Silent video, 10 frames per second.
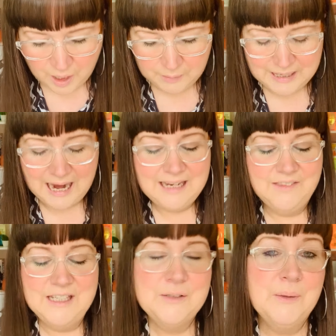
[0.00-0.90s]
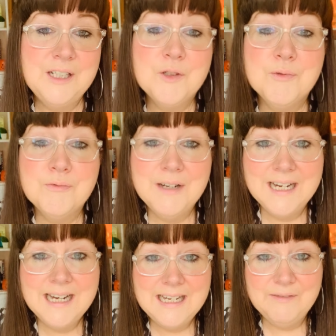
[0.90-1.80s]
Okay, this one is
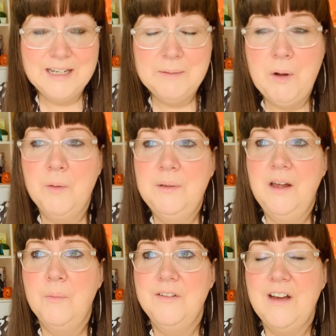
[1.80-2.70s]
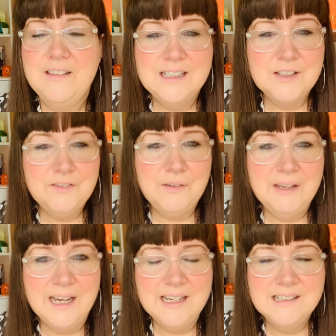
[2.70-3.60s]
really, really popular. We've had this a few
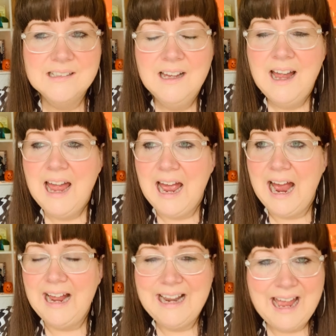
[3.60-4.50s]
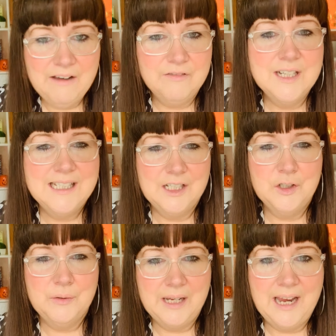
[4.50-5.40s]
years, and every
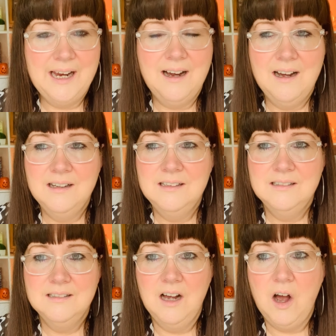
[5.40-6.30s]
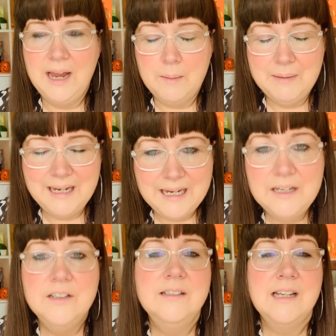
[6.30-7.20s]
single year I am
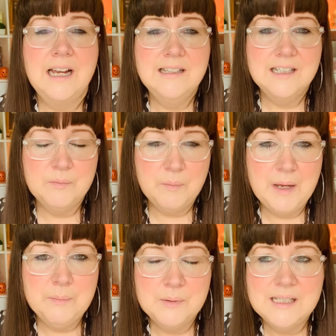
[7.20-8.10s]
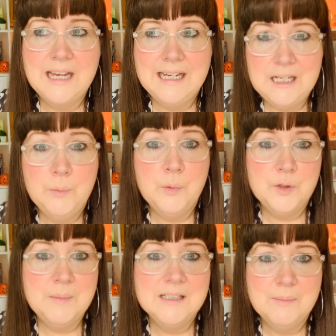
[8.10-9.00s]
inundated with people saying, can you
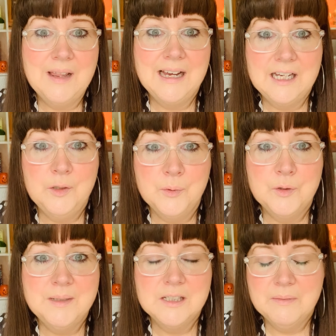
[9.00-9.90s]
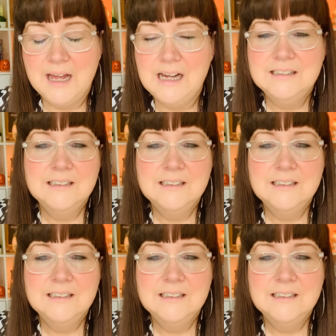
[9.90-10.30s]
order me some of that, can you order me some of that.